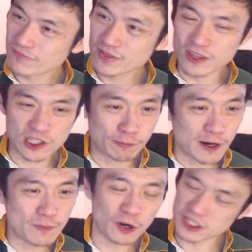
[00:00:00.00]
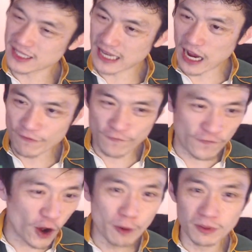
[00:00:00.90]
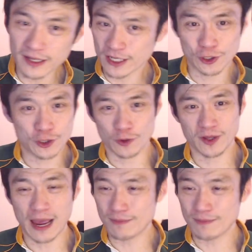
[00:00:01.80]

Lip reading: Springboks just firmly controlled the game.